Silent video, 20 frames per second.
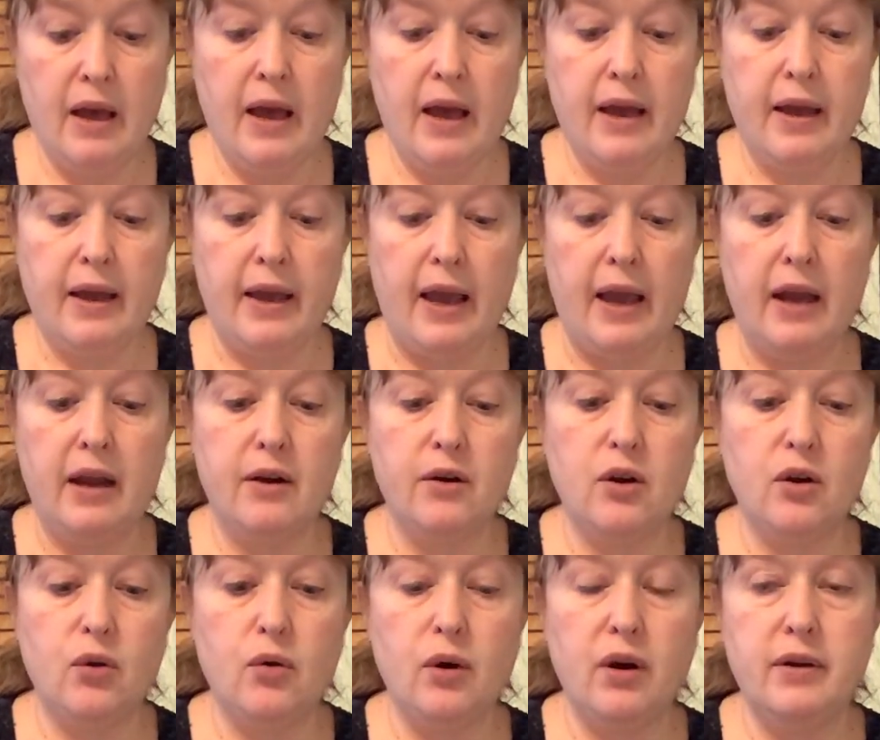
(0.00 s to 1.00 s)

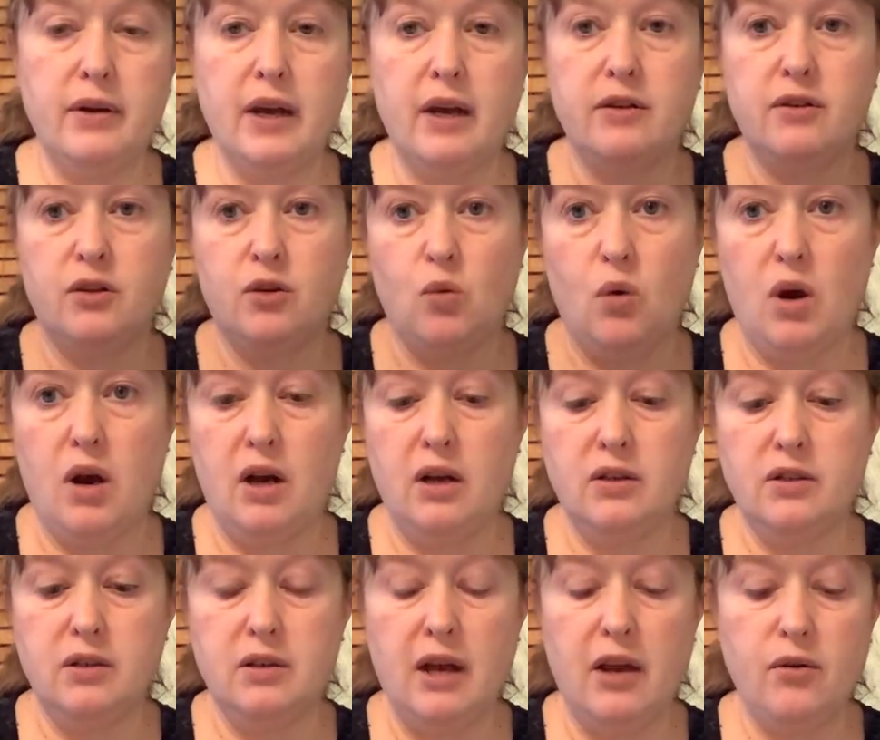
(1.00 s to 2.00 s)
Canada crookneck
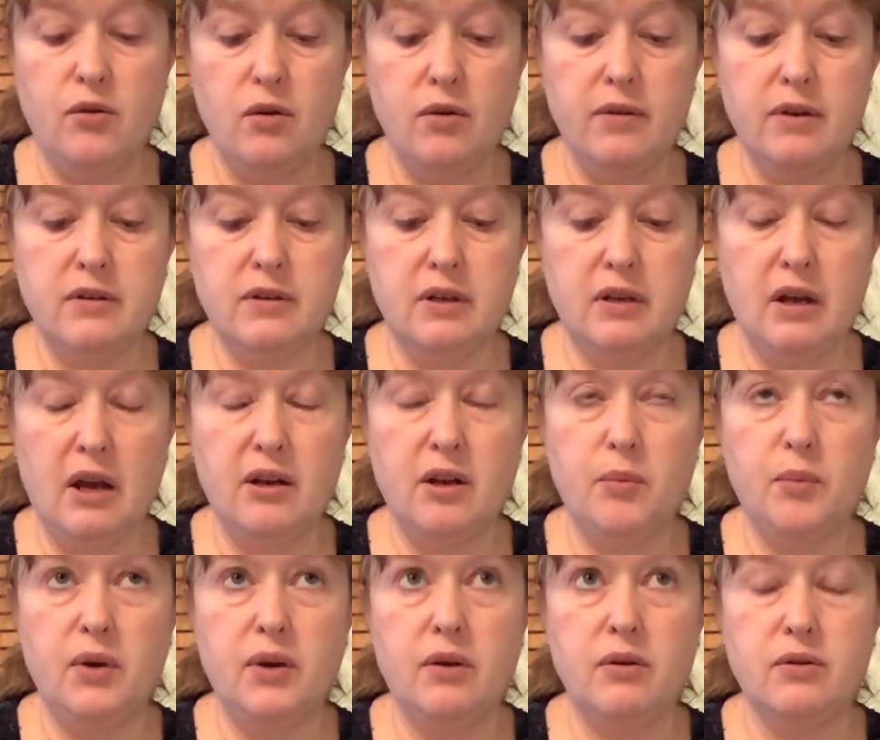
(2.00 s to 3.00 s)
squash. I grew this a
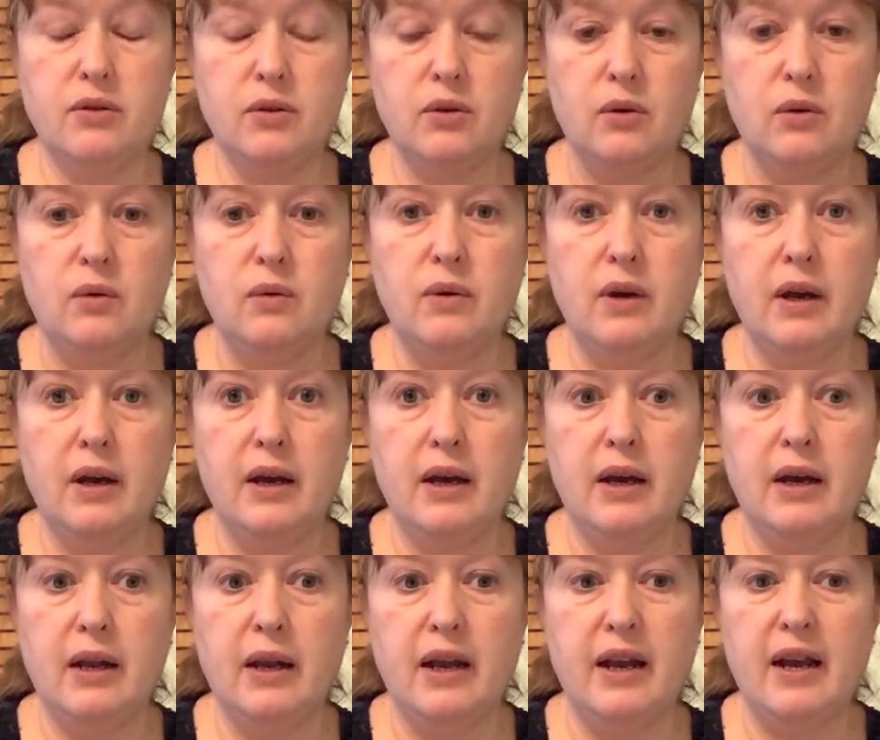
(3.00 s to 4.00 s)
number of years ago,
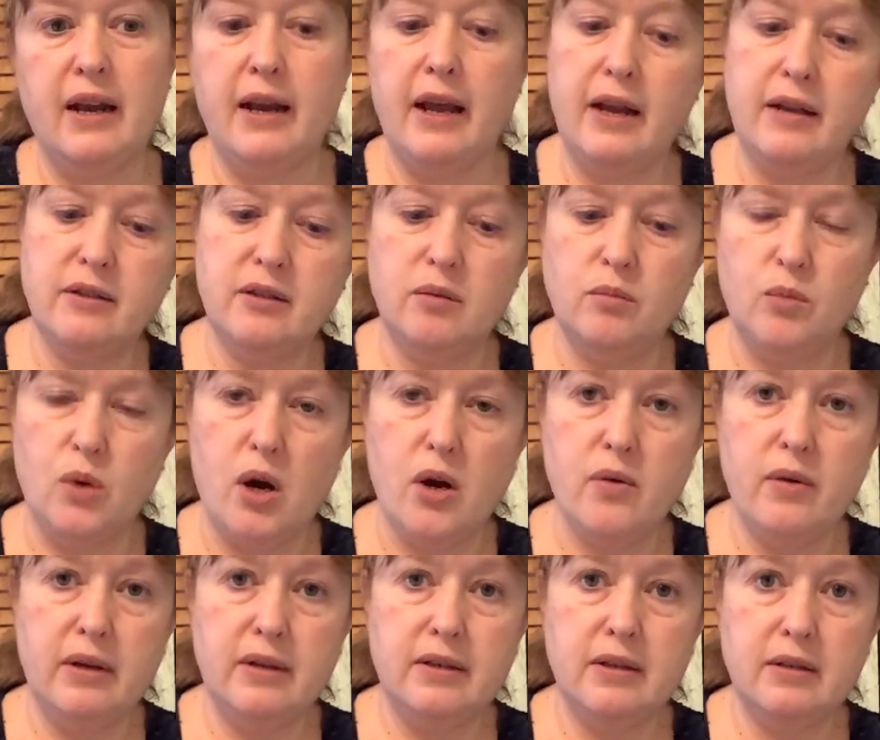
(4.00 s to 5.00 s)
and I kind of had some
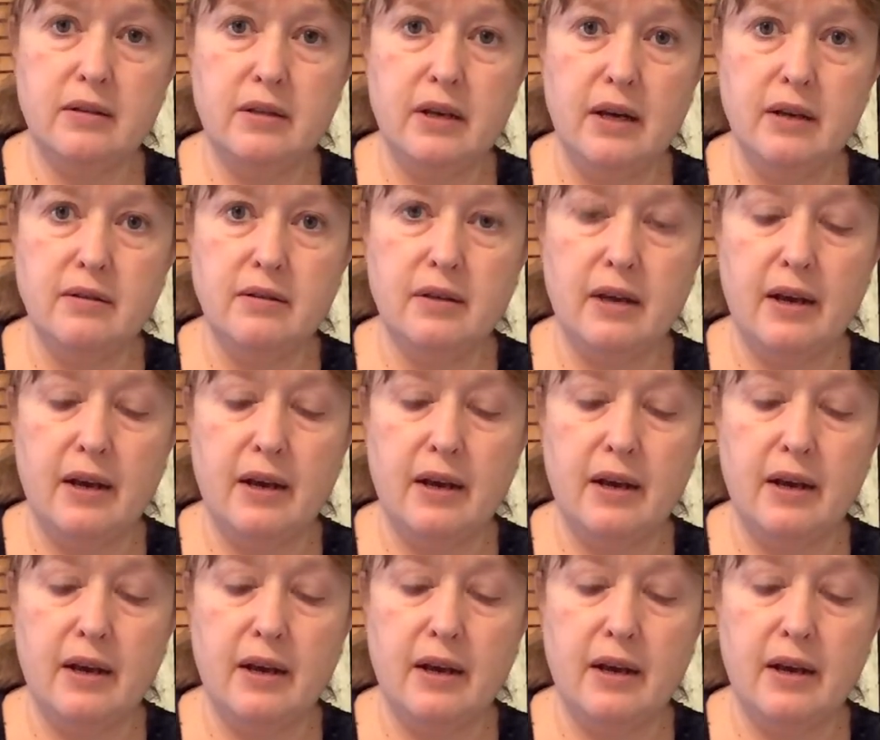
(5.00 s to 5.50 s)
moderate success.